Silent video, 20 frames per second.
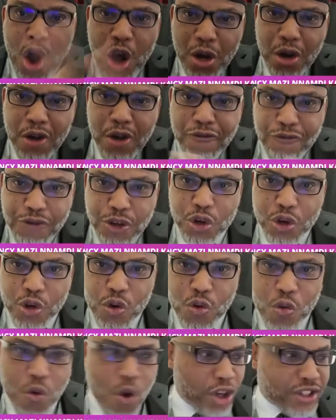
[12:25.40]
All of you
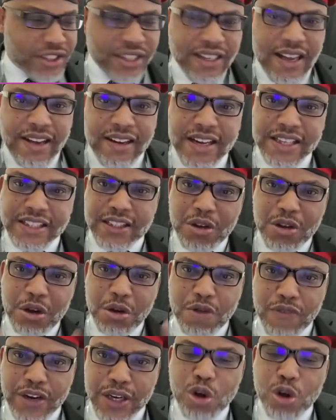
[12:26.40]
watching and listening
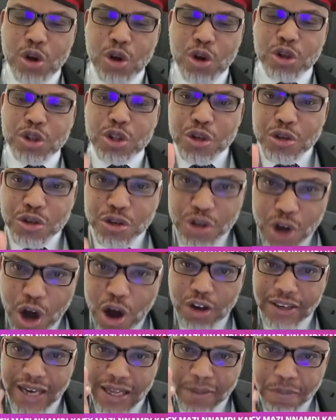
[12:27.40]
all over the world, you
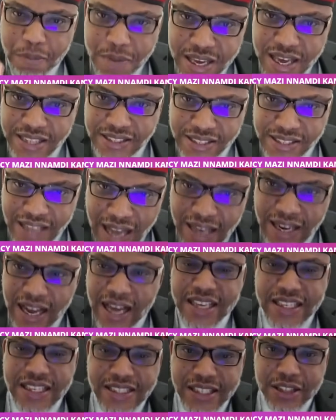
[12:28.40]
know that Miyetti
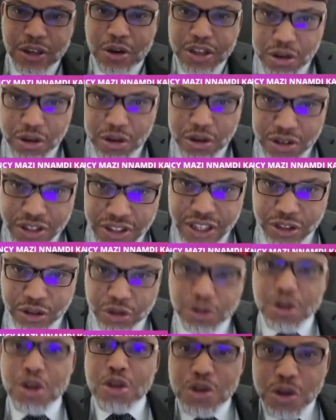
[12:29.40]
Allah is a terrorist
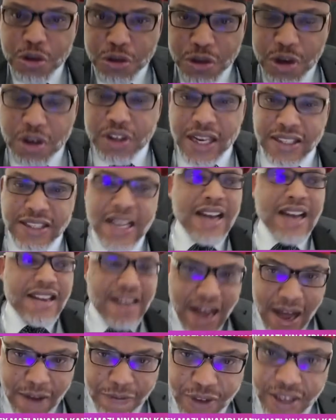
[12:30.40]
organization. You know that.
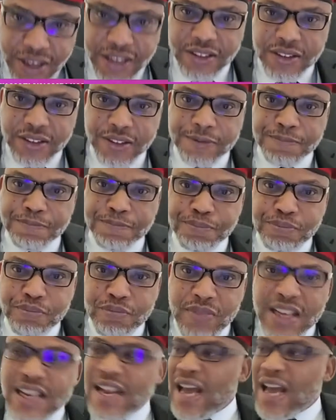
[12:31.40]
They have killed.
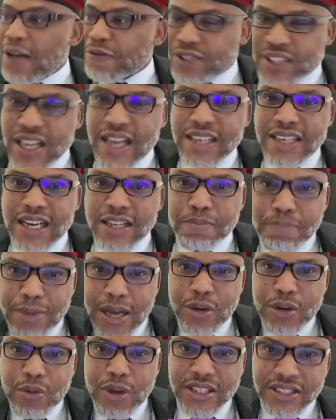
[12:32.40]
They have said that
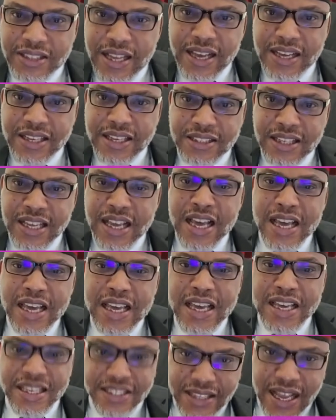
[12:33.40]
Benue State
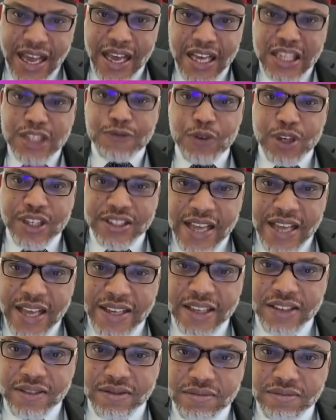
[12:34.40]
is theirs for the
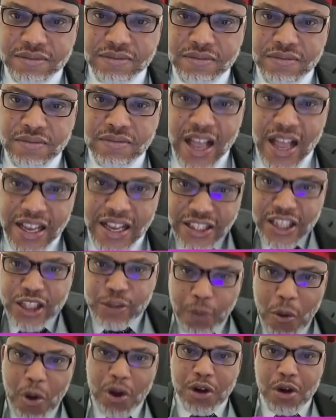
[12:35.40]
taking as a
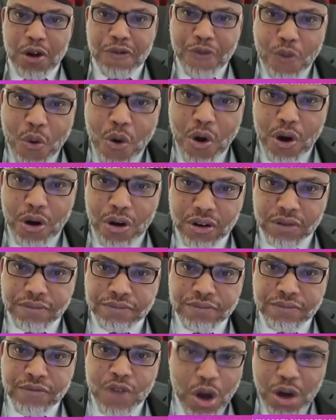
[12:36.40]
spoil of war.
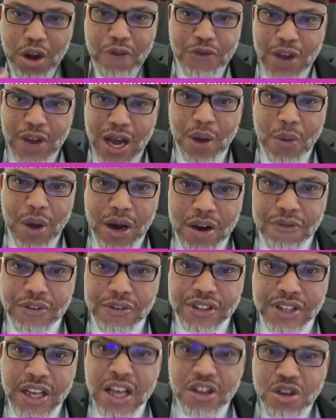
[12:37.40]
All of you are aware of
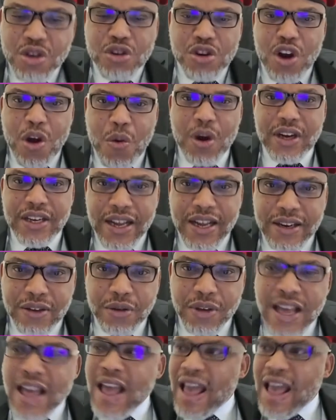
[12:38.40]
it. You know what they are
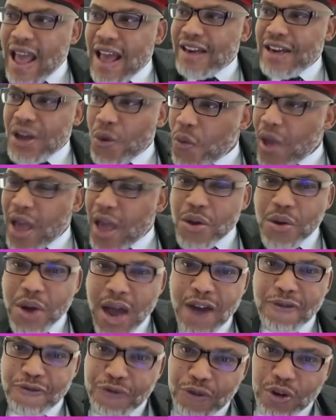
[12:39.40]
doing. Anywhere you
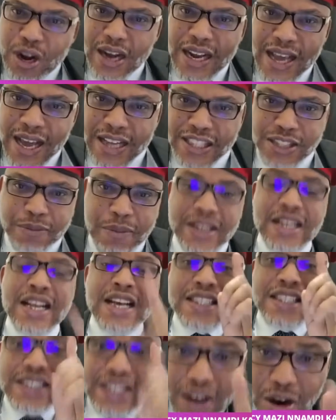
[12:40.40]
have Fulani headsmen,
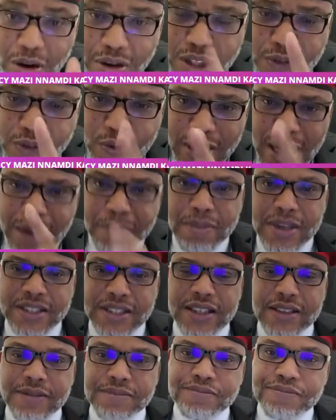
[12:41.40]
terrorists for that
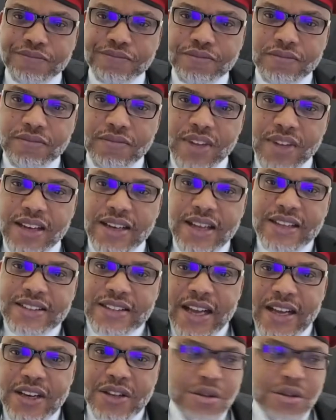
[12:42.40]
matter, they
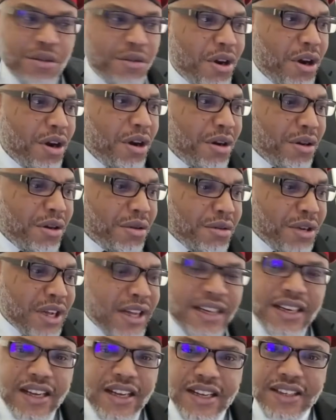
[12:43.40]
tell you, oh,
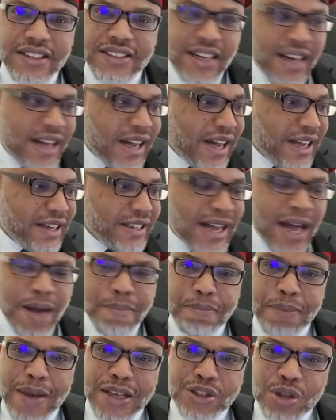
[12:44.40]
they are
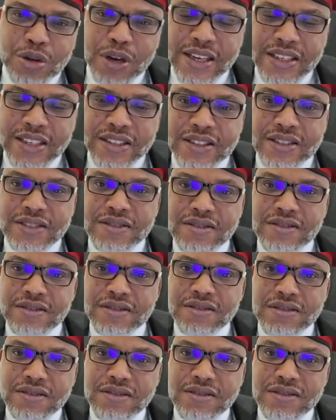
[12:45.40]
pastoralists.